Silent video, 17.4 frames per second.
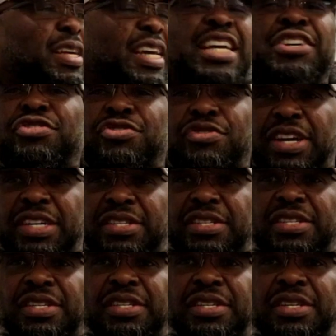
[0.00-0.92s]

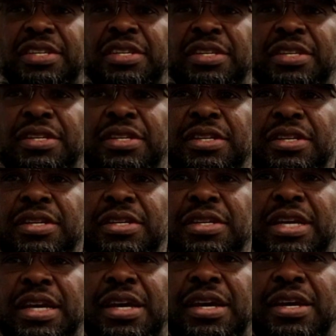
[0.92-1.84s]
interest,
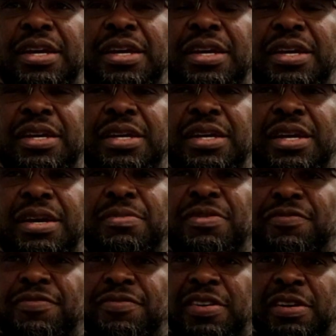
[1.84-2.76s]
yeah.
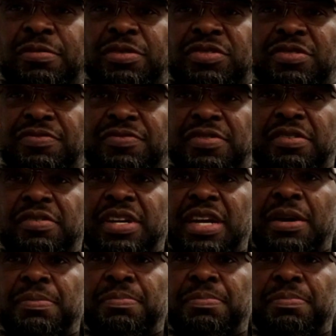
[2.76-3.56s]
I was a very